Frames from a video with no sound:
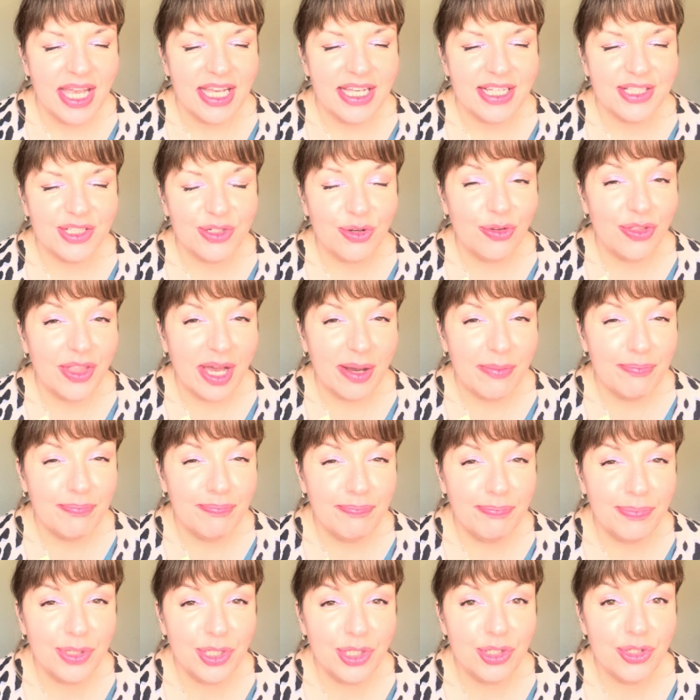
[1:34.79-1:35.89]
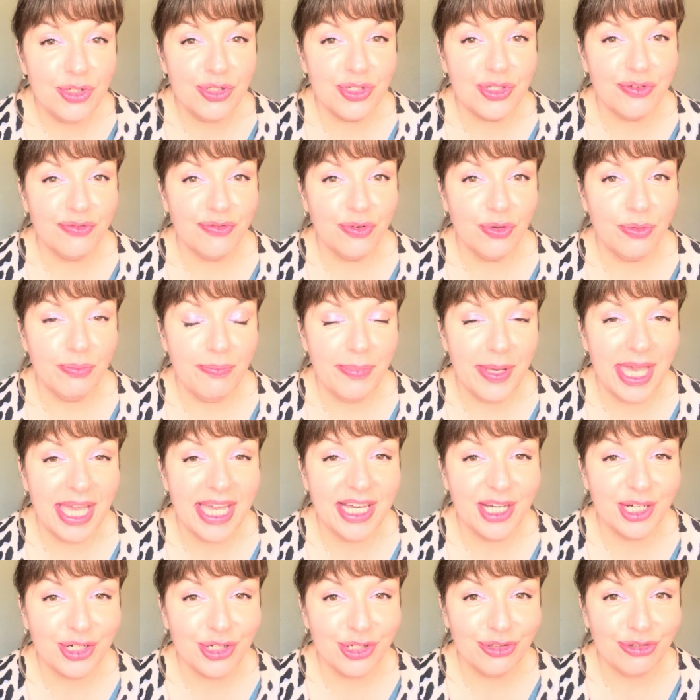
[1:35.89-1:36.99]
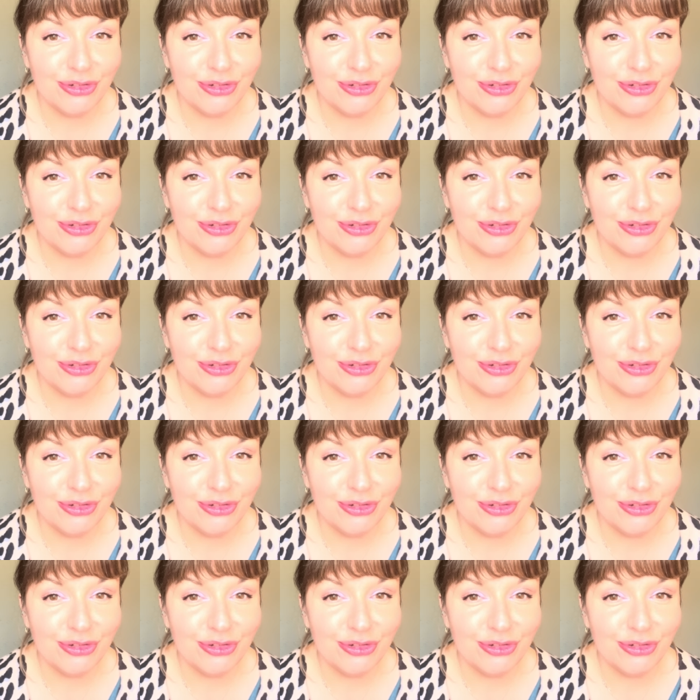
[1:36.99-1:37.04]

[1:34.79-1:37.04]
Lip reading: It's got that beautiful pink